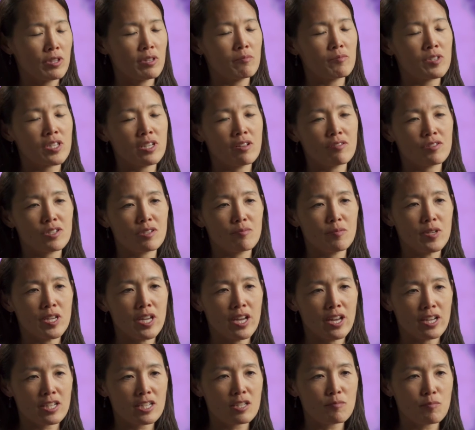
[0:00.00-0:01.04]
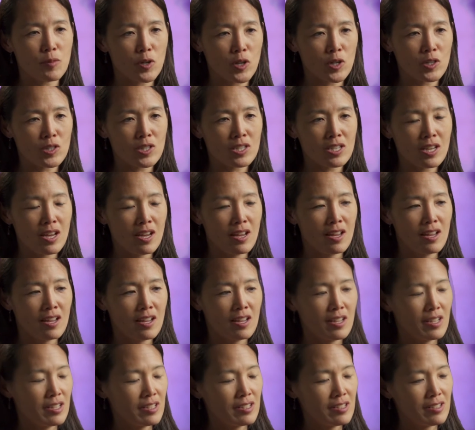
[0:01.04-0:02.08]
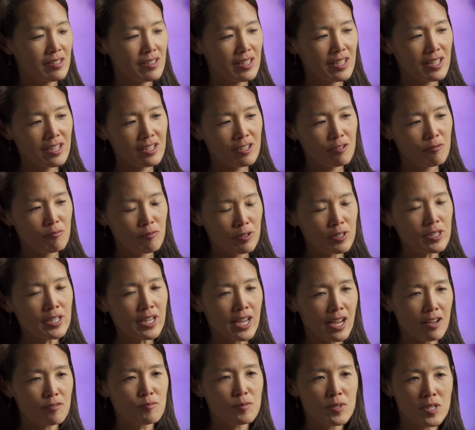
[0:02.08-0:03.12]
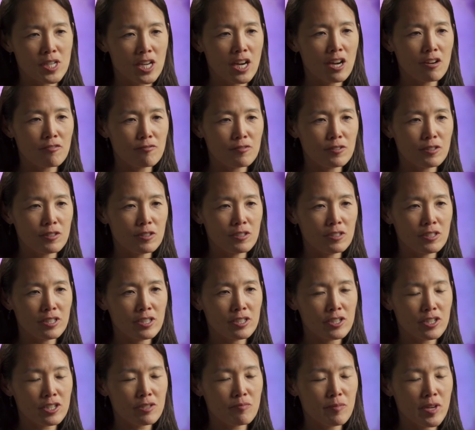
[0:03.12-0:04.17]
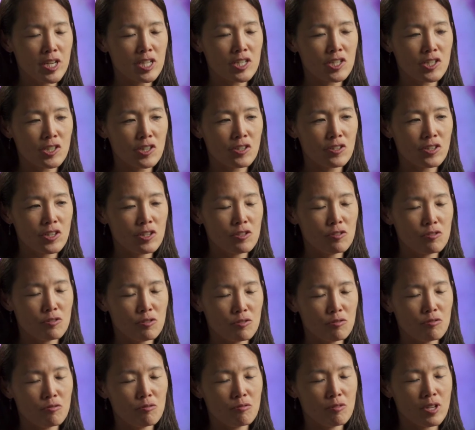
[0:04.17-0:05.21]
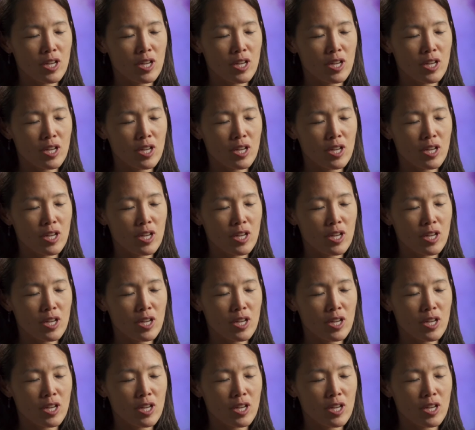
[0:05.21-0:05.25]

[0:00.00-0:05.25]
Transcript: themselves to be experts that you really have to be careful and just make sure that you do